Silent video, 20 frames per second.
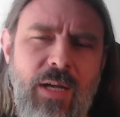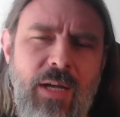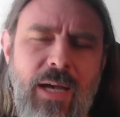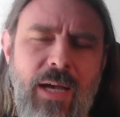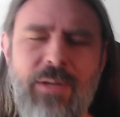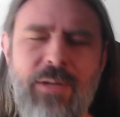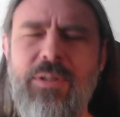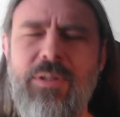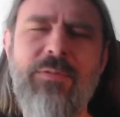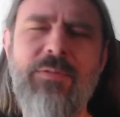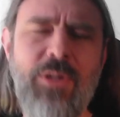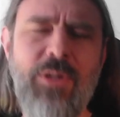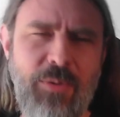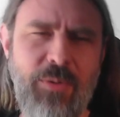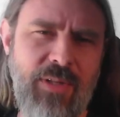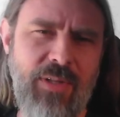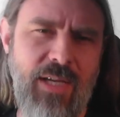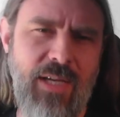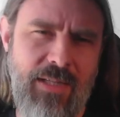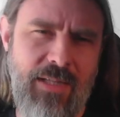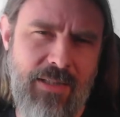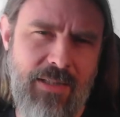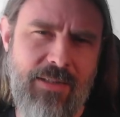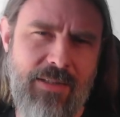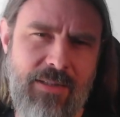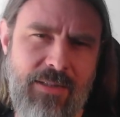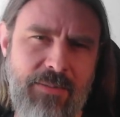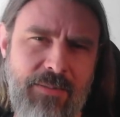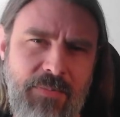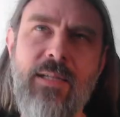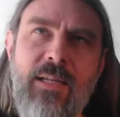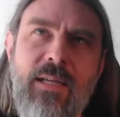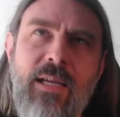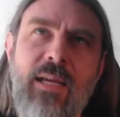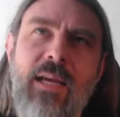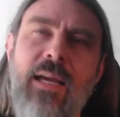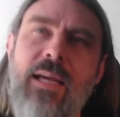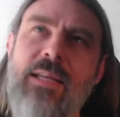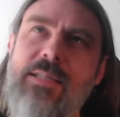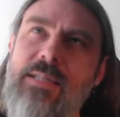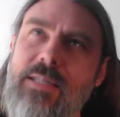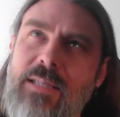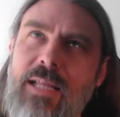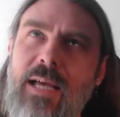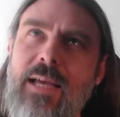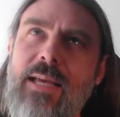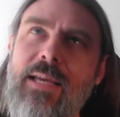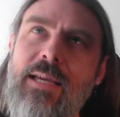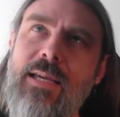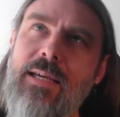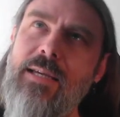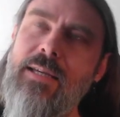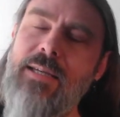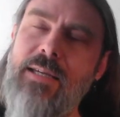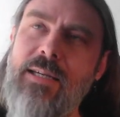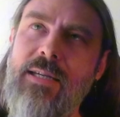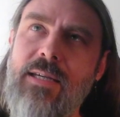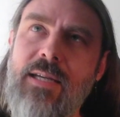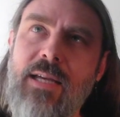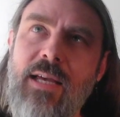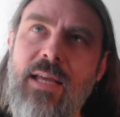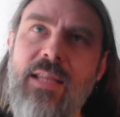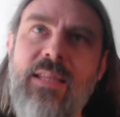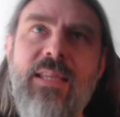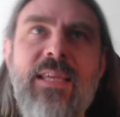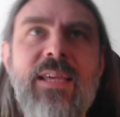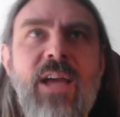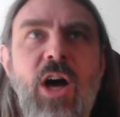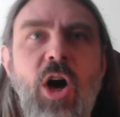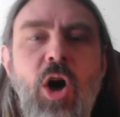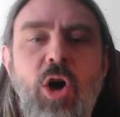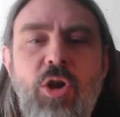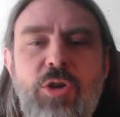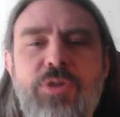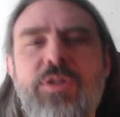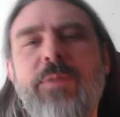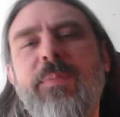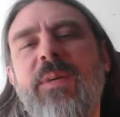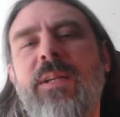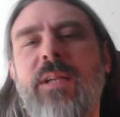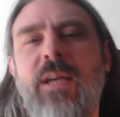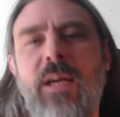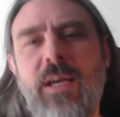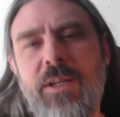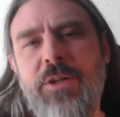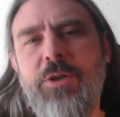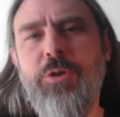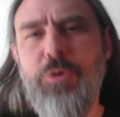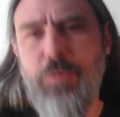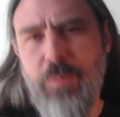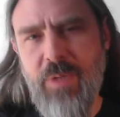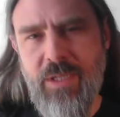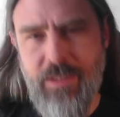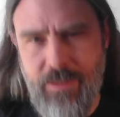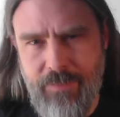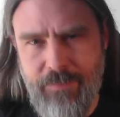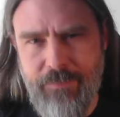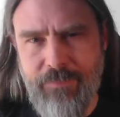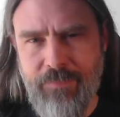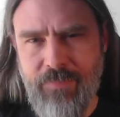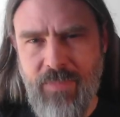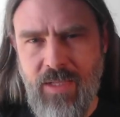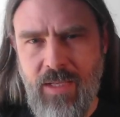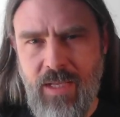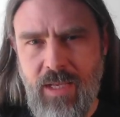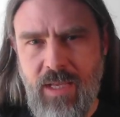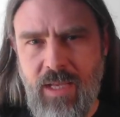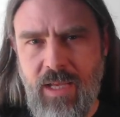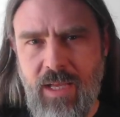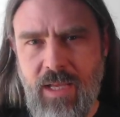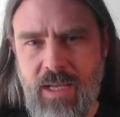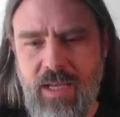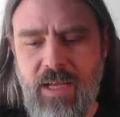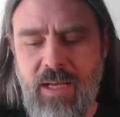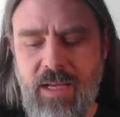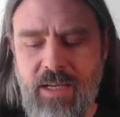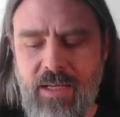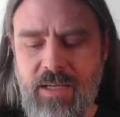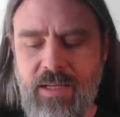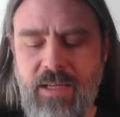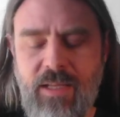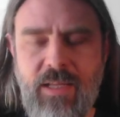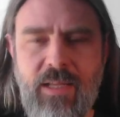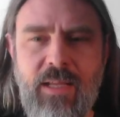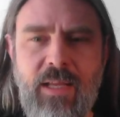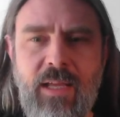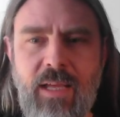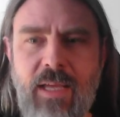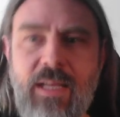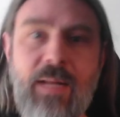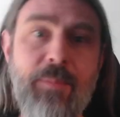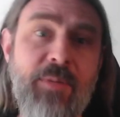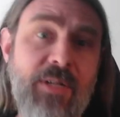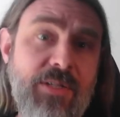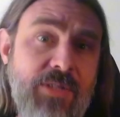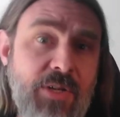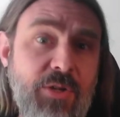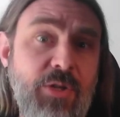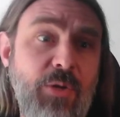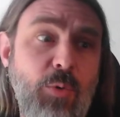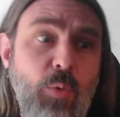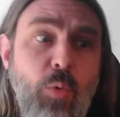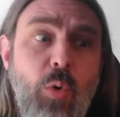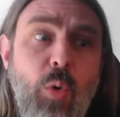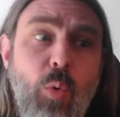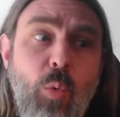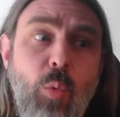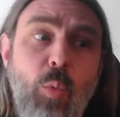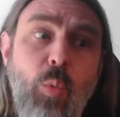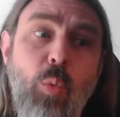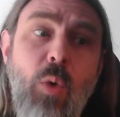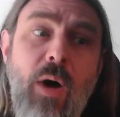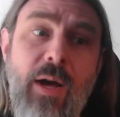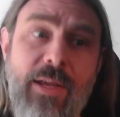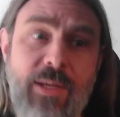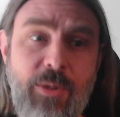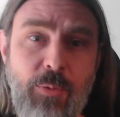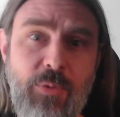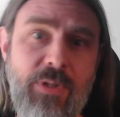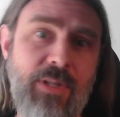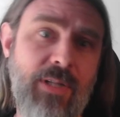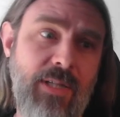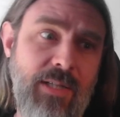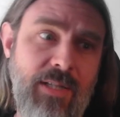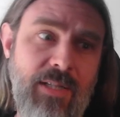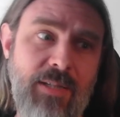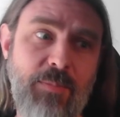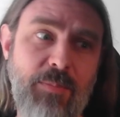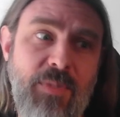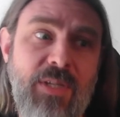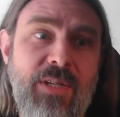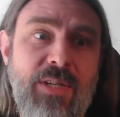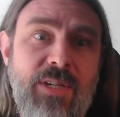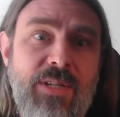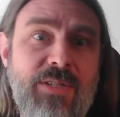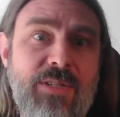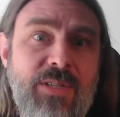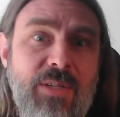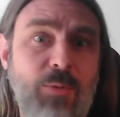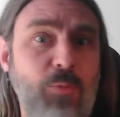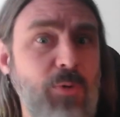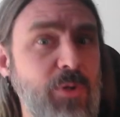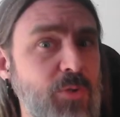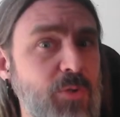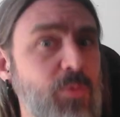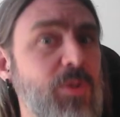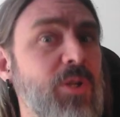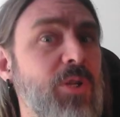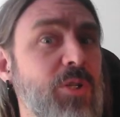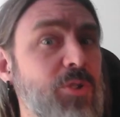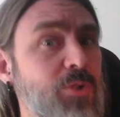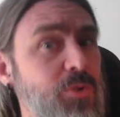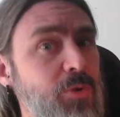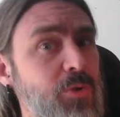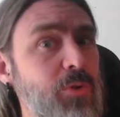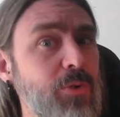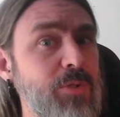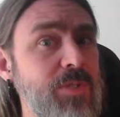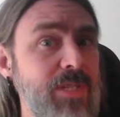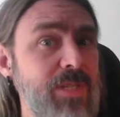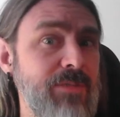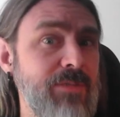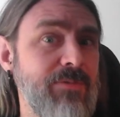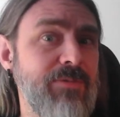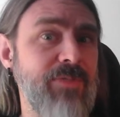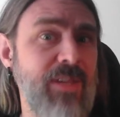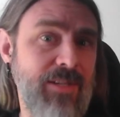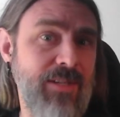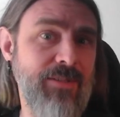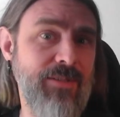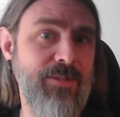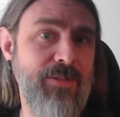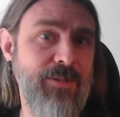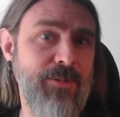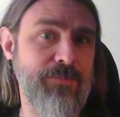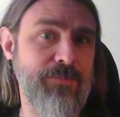I don't even know what that is. It's like the ultimate undo button. And I'm going to tell you why you would need it, because it works when Control-Z fails.